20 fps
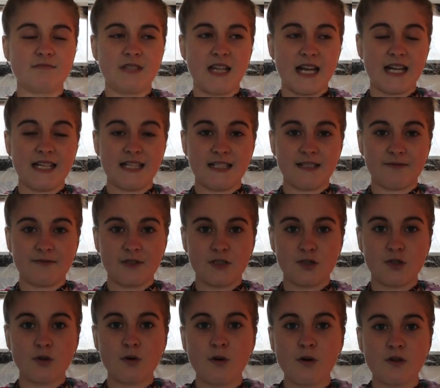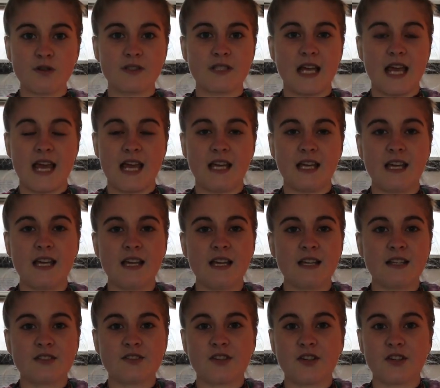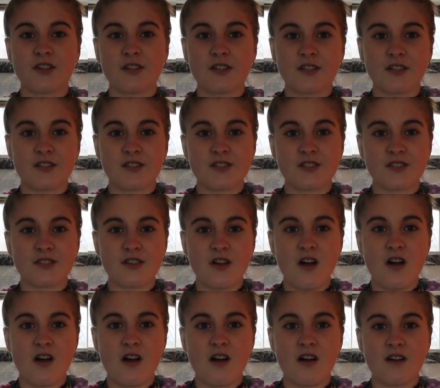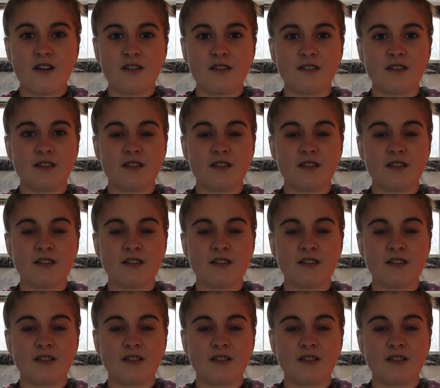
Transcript: getting different tools, a circular saw